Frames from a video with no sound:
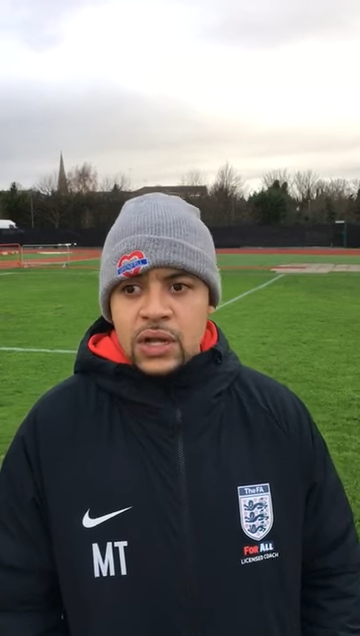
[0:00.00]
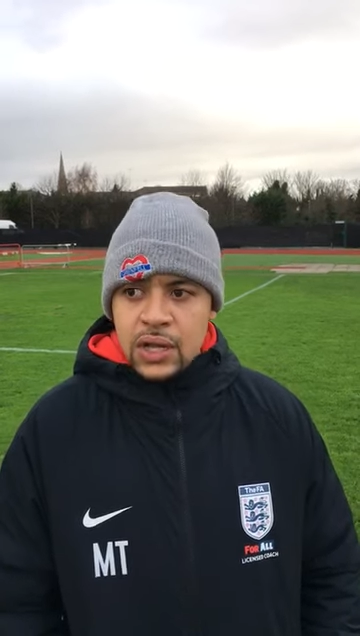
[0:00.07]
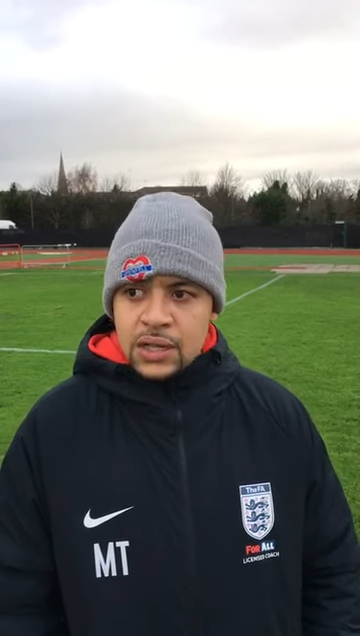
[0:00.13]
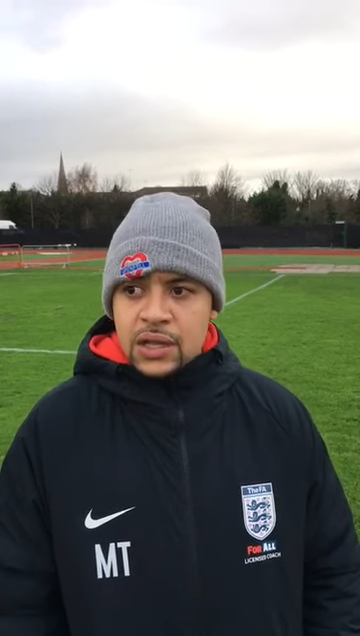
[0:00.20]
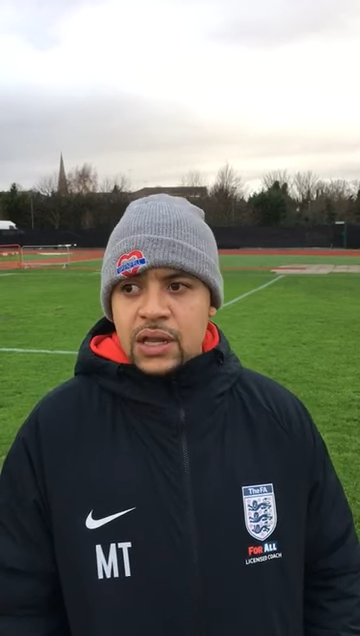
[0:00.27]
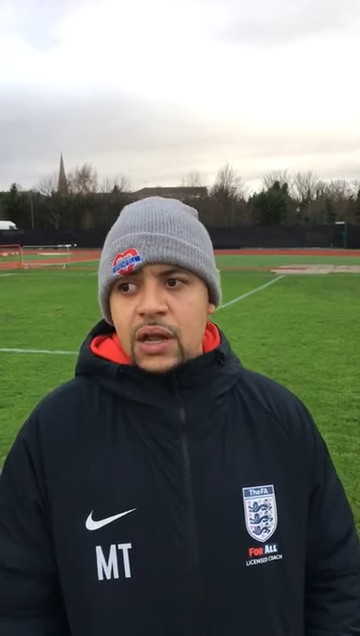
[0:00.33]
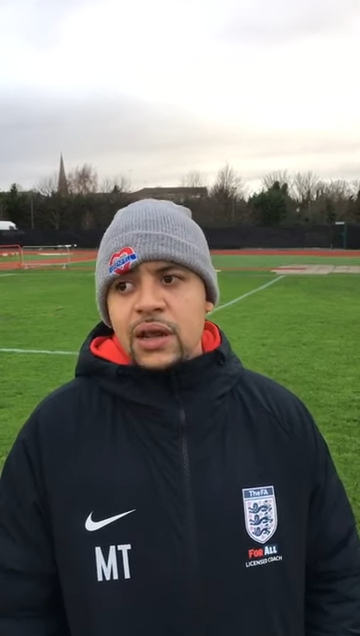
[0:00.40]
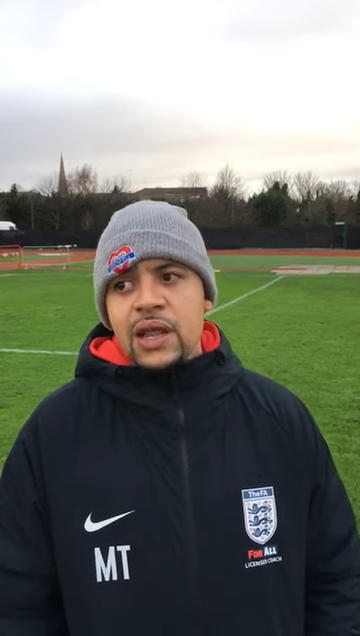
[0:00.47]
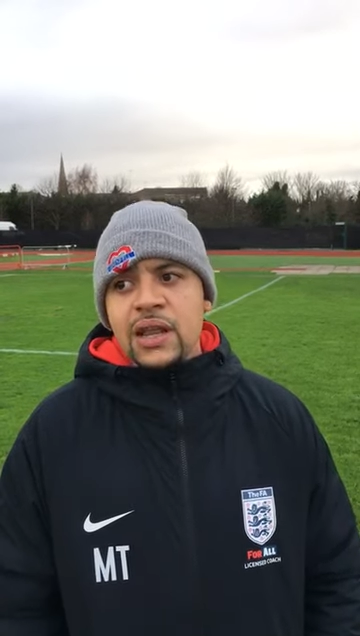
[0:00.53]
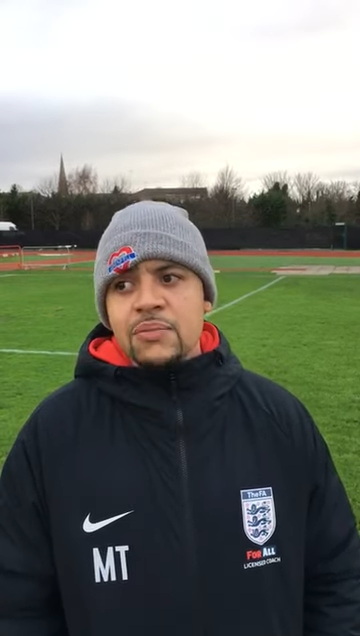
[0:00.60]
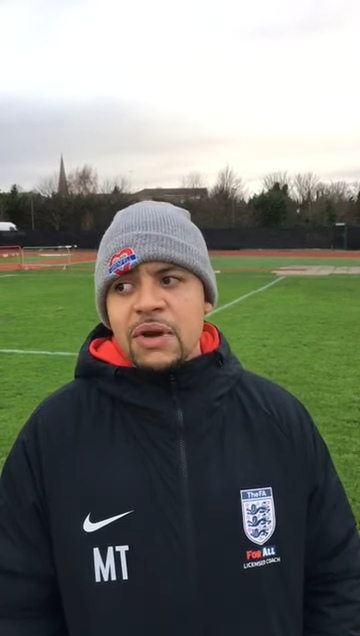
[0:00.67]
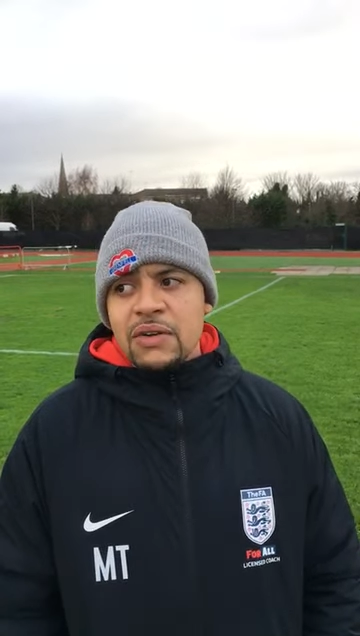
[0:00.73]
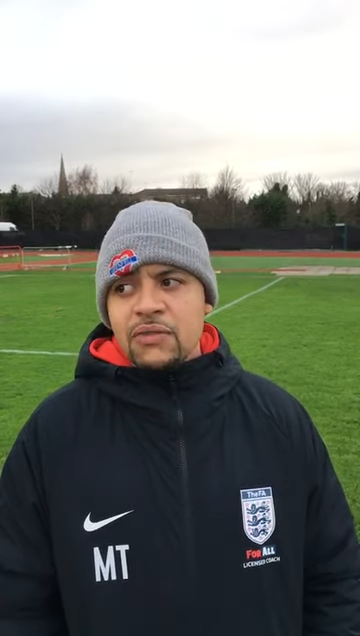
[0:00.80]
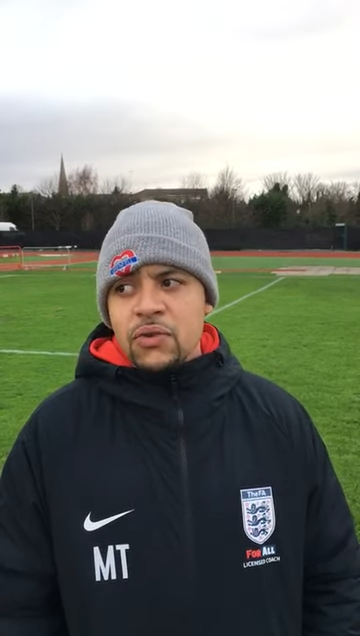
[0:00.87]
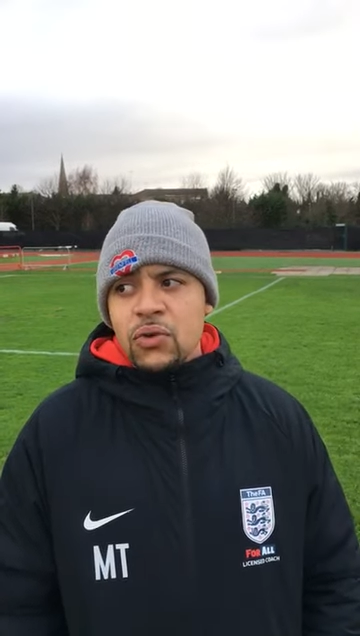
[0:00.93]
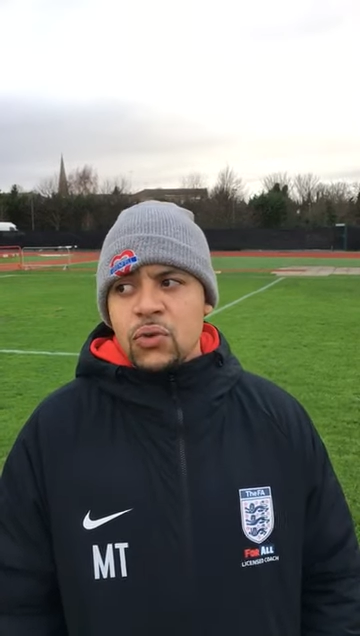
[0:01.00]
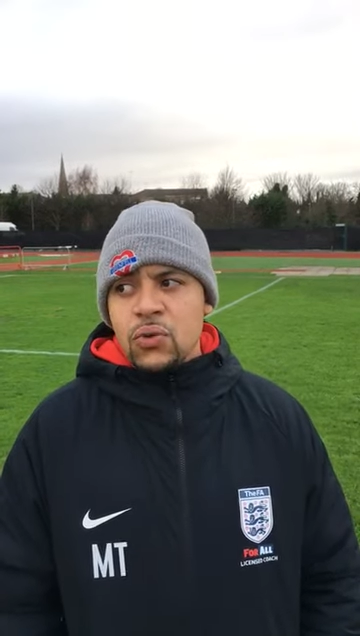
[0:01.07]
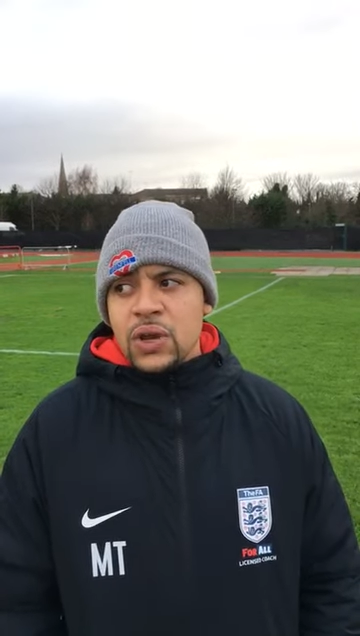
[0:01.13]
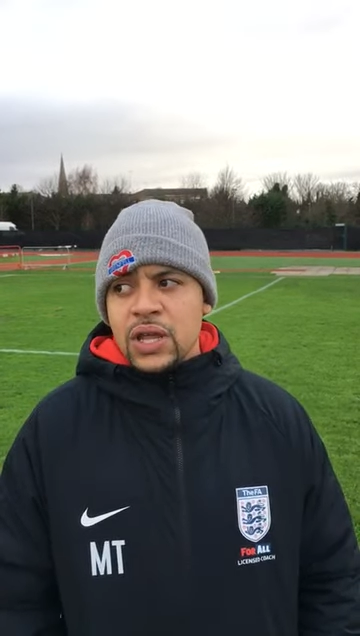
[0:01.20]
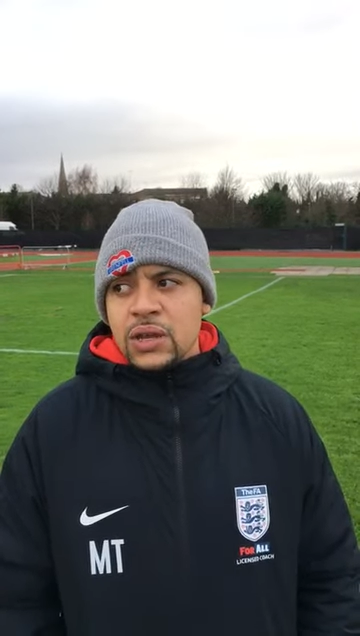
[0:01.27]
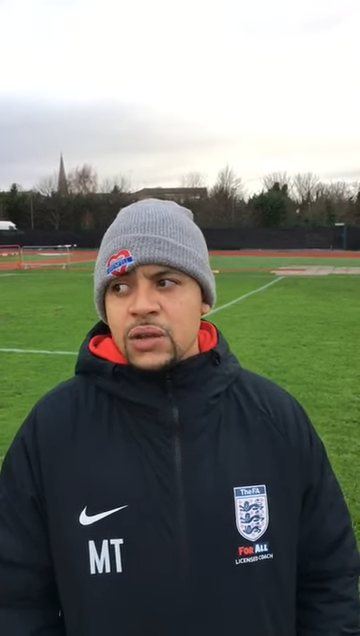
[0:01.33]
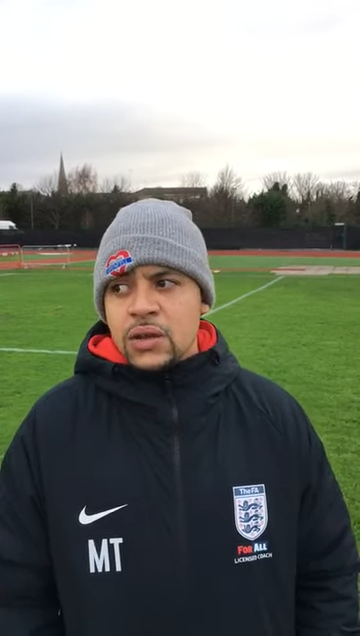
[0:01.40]
and then I'll let them have
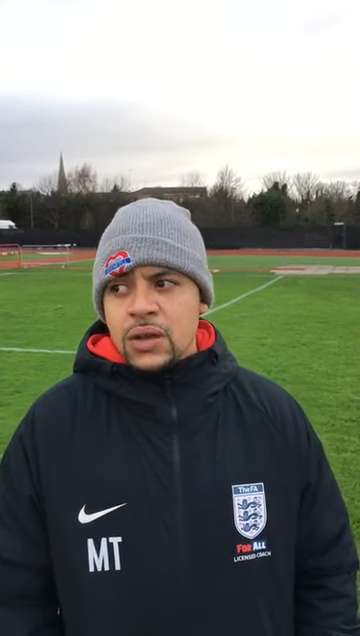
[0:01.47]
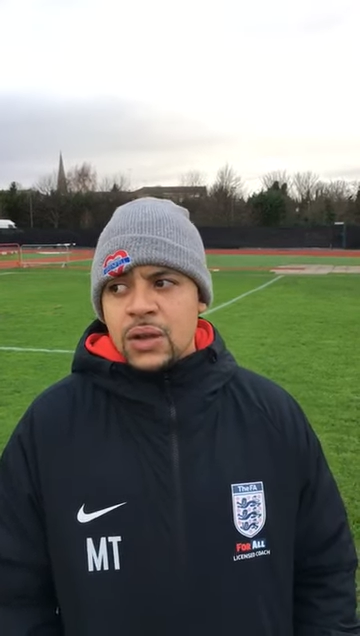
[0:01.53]
all in.